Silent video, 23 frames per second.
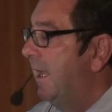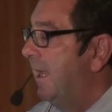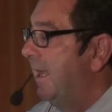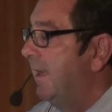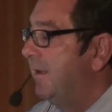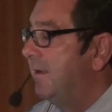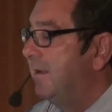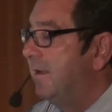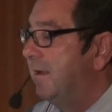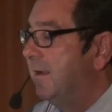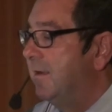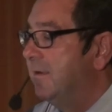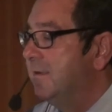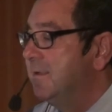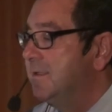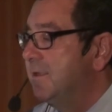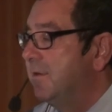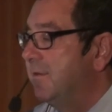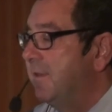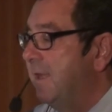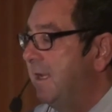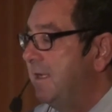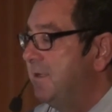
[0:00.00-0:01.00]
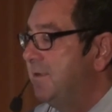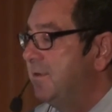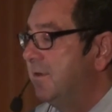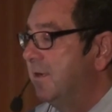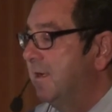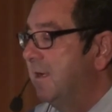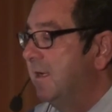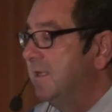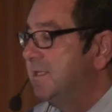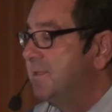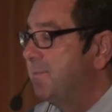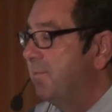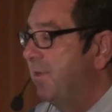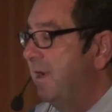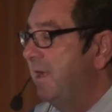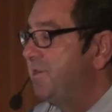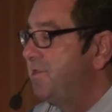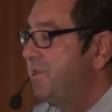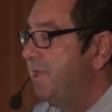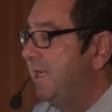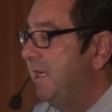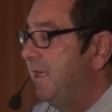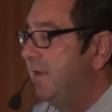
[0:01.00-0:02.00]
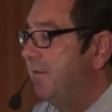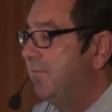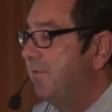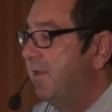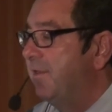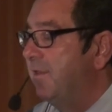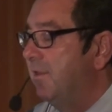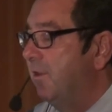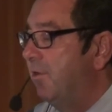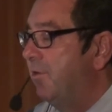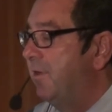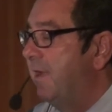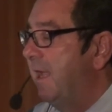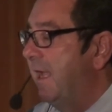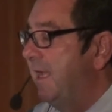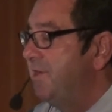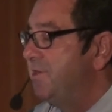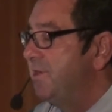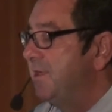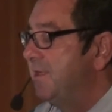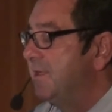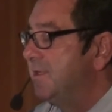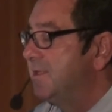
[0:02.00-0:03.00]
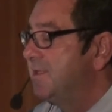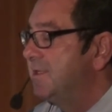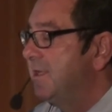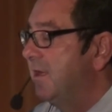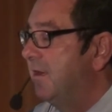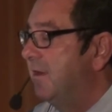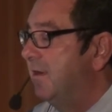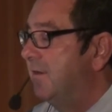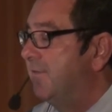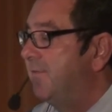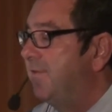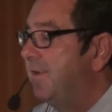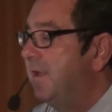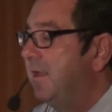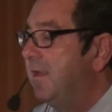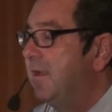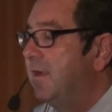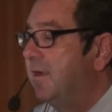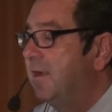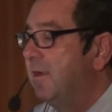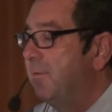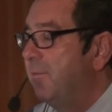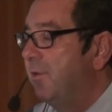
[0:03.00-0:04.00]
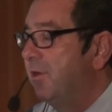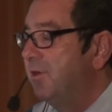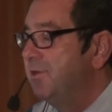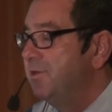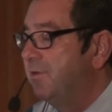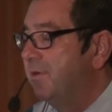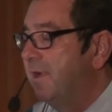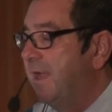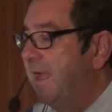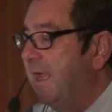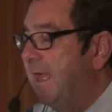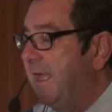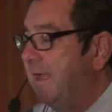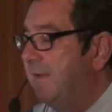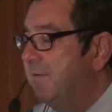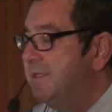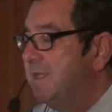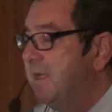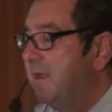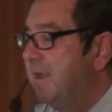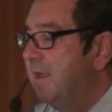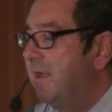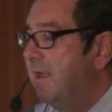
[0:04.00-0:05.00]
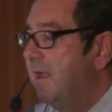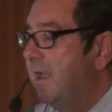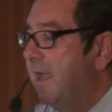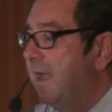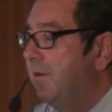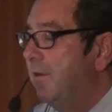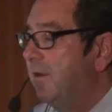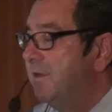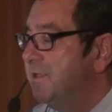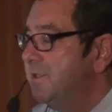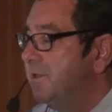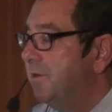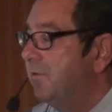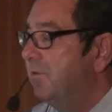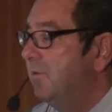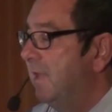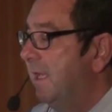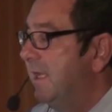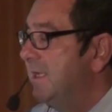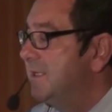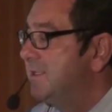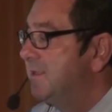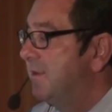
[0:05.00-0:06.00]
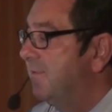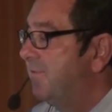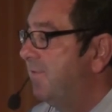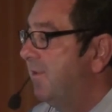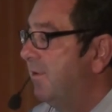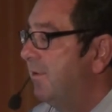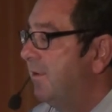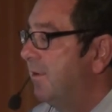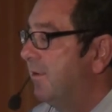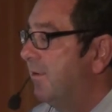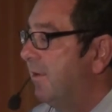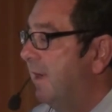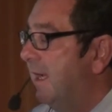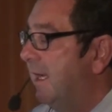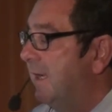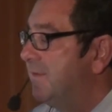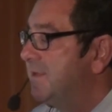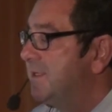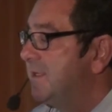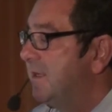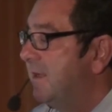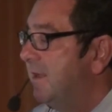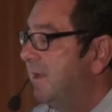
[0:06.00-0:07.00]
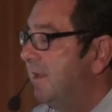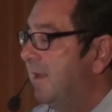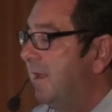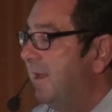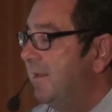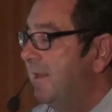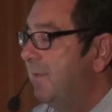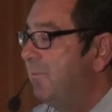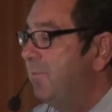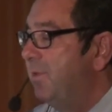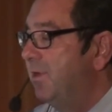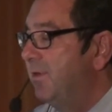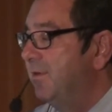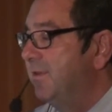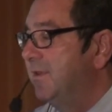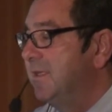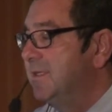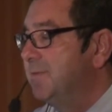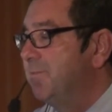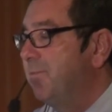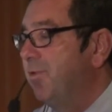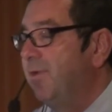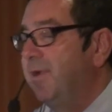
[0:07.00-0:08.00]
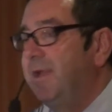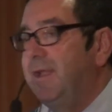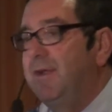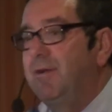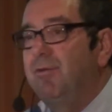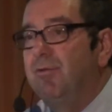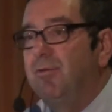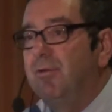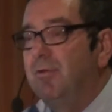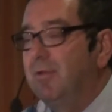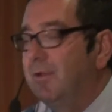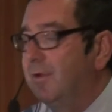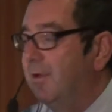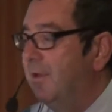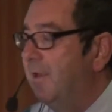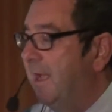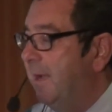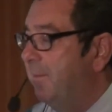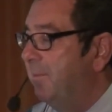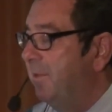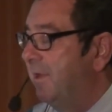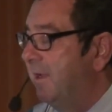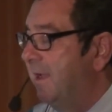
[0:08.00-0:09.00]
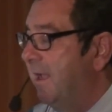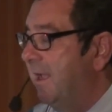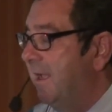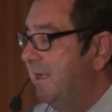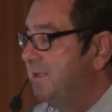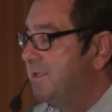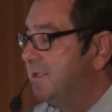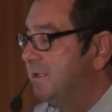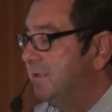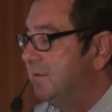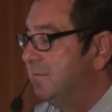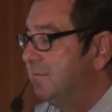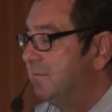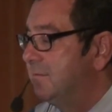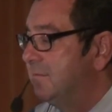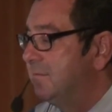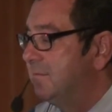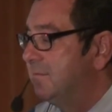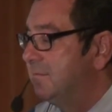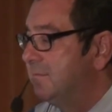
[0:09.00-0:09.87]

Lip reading: and so they took a spreadsheet with locations of commercial caves and also links to photographs, and they built this pretty cool little application.